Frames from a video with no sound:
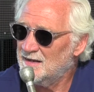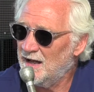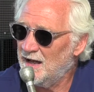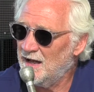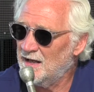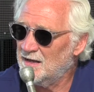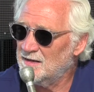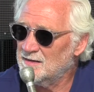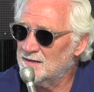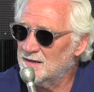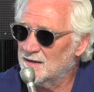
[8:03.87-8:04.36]

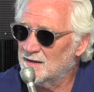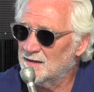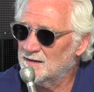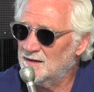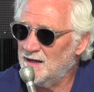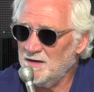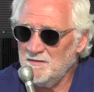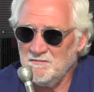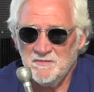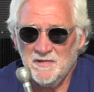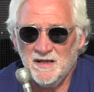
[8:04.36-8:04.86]
And, uh,
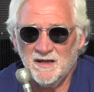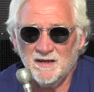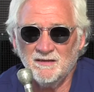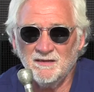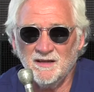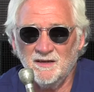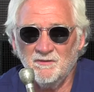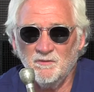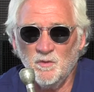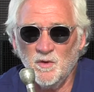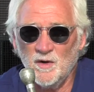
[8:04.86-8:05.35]
I, you
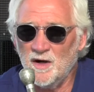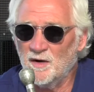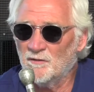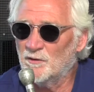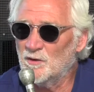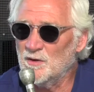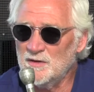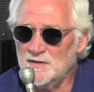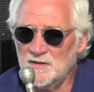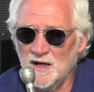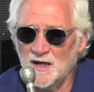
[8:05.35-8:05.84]
know,
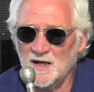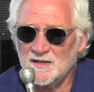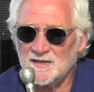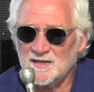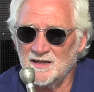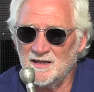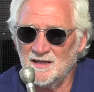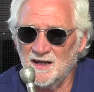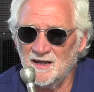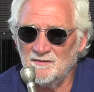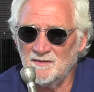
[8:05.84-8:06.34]
whatever he
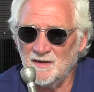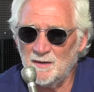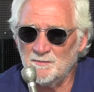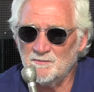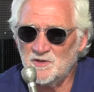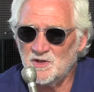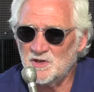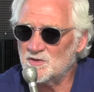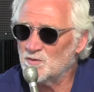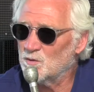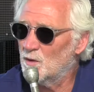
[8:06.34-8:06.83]
does, I, I,
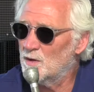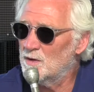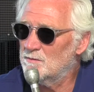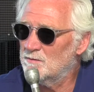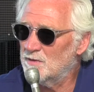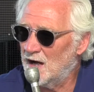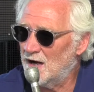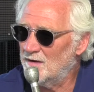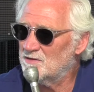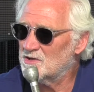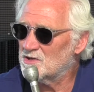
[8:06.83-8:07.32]
I'm just
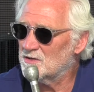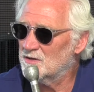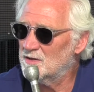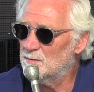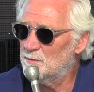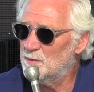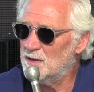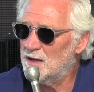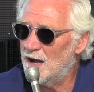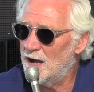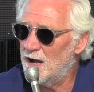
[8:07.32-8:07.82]
wanting, obviously,
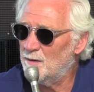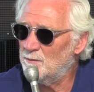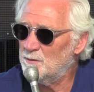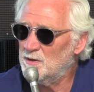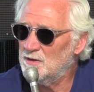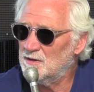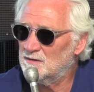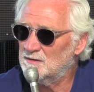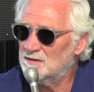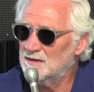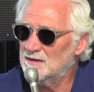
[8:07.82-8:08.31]
to be
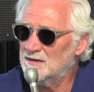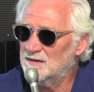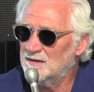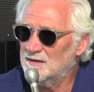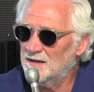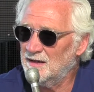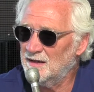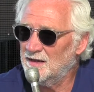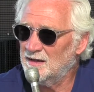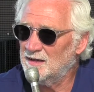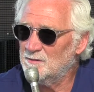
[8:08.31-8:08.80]
happy happy
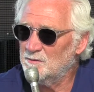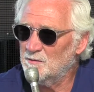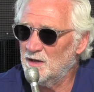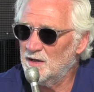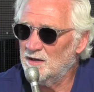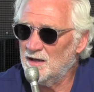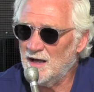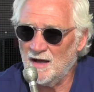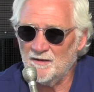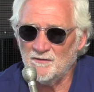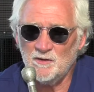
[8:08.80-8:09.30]
and, and,
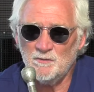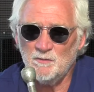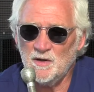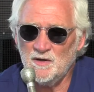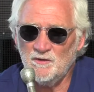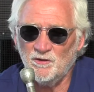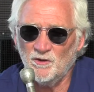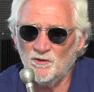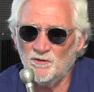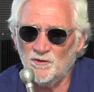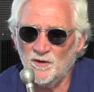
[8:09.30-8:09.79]
and have it
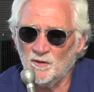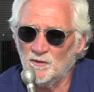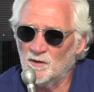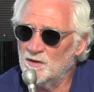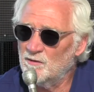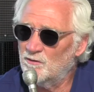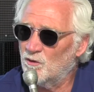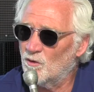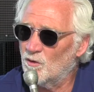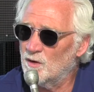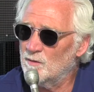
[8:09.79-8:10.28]
be
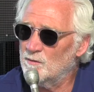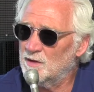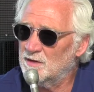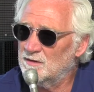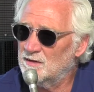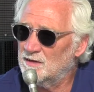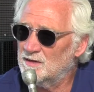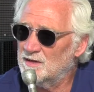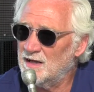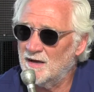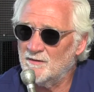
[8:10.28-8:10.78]
fulfilling for him
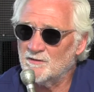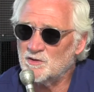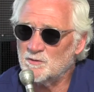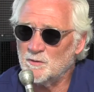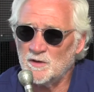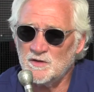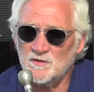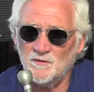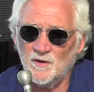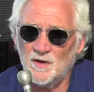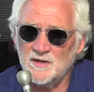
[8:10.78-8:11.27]
and, and, have as
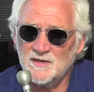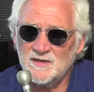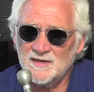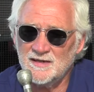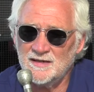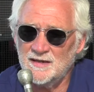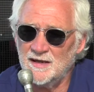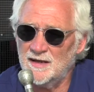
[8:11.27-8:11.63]
much fun as he